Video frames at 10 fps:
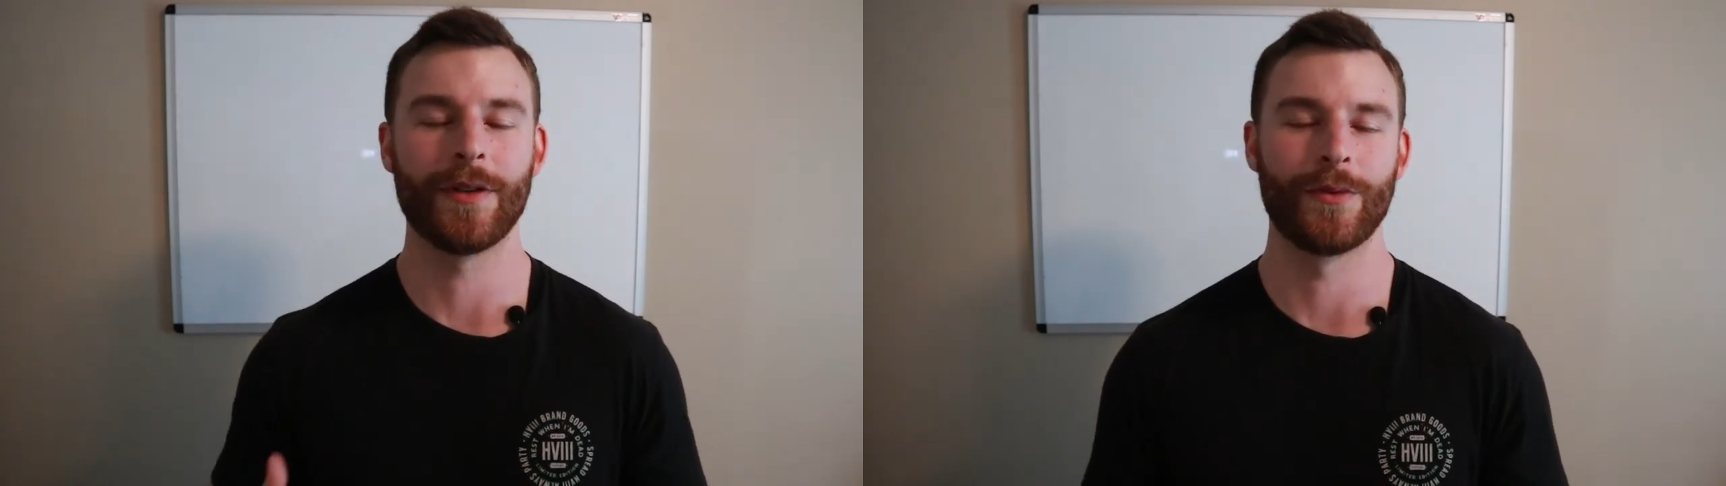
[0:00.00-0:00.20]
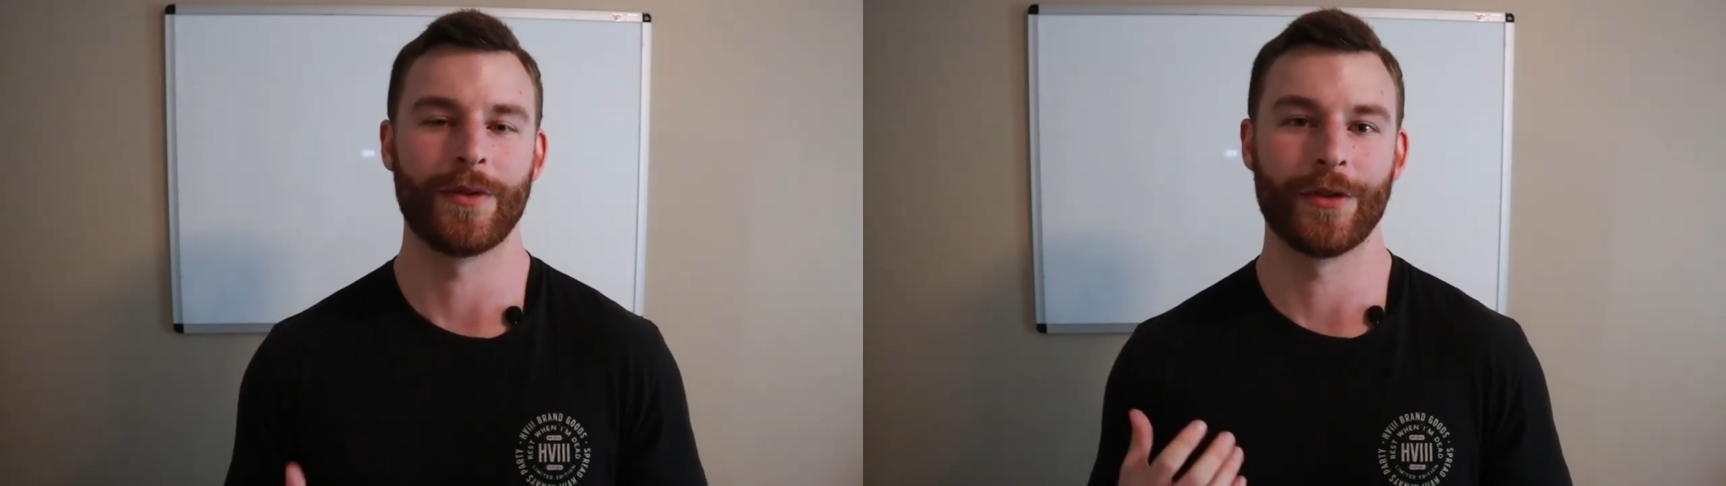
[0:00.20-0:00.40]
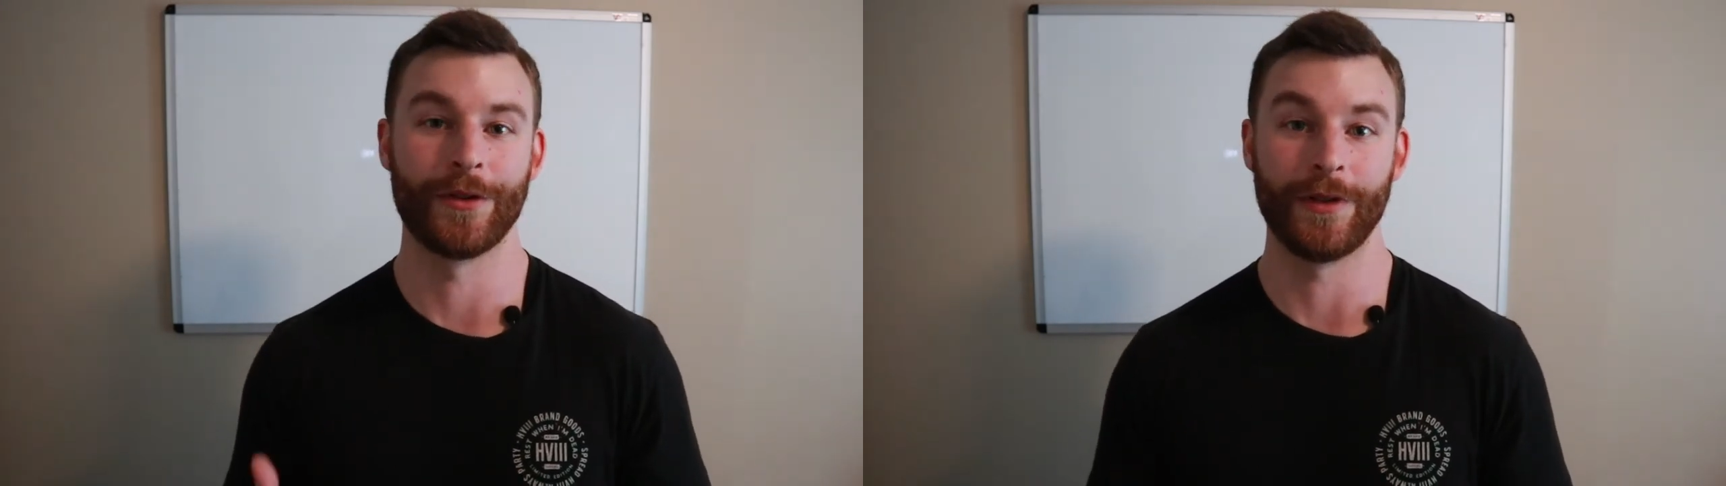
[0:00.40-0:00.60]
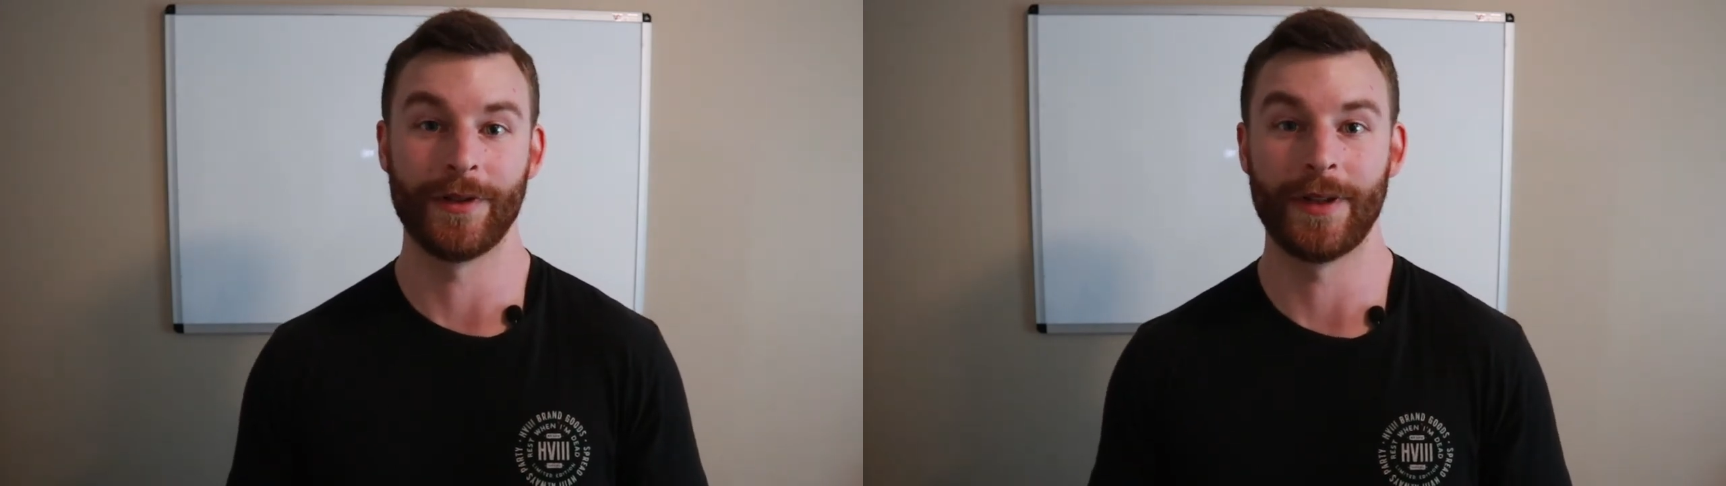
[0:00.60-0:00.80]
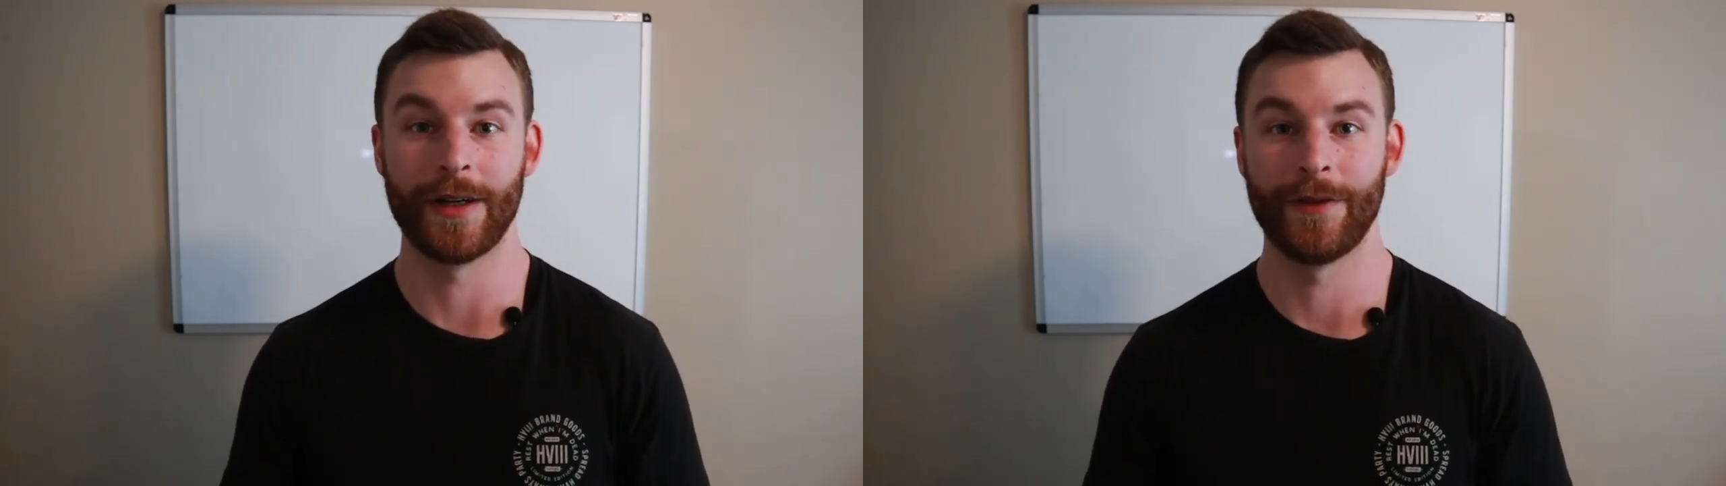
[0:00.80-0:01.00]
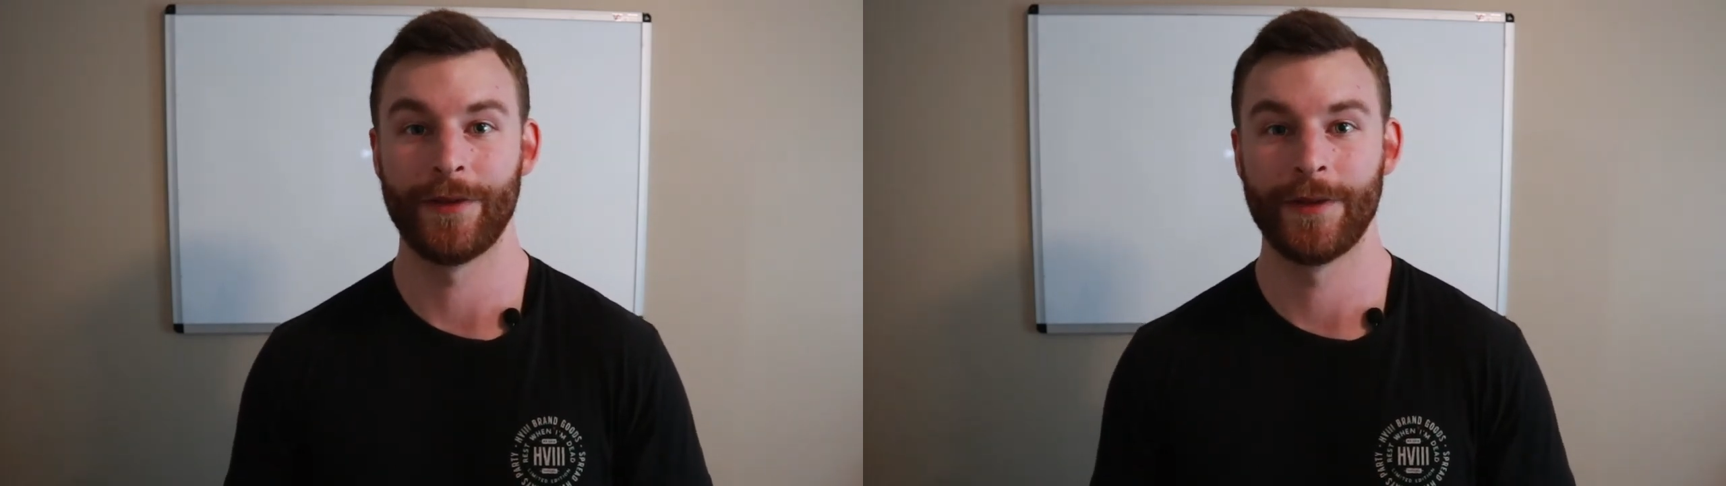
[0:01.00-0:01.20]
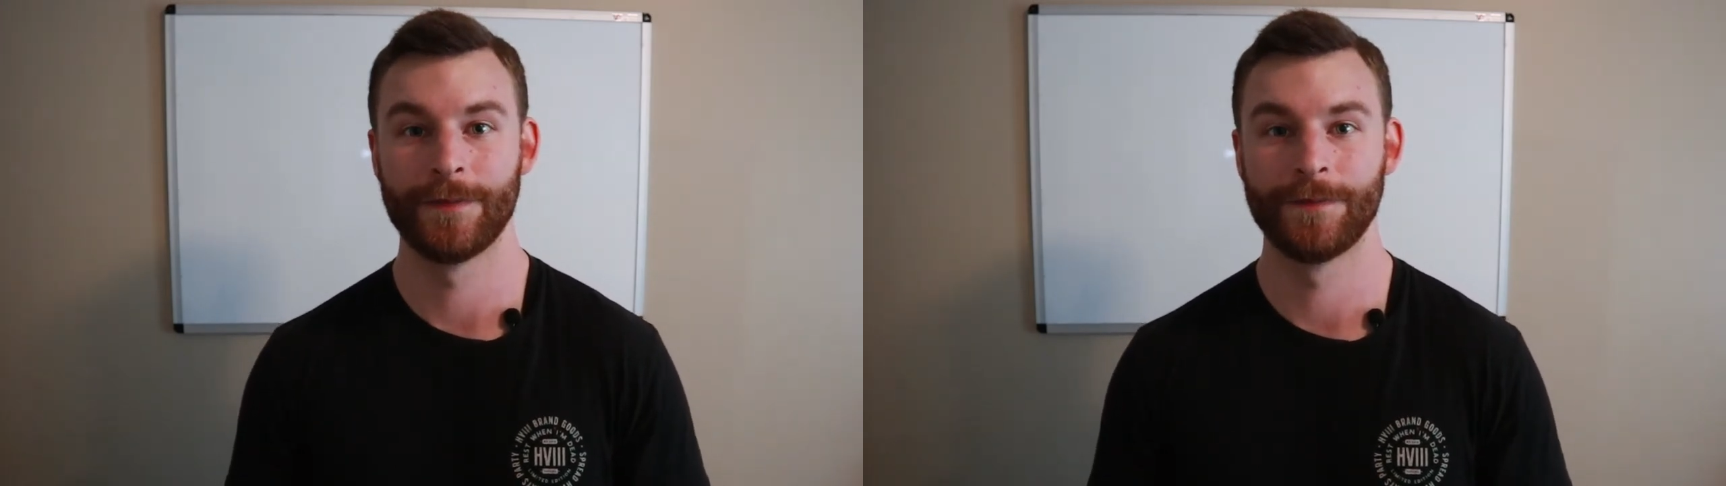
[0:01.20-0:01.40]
don't hurt yourself.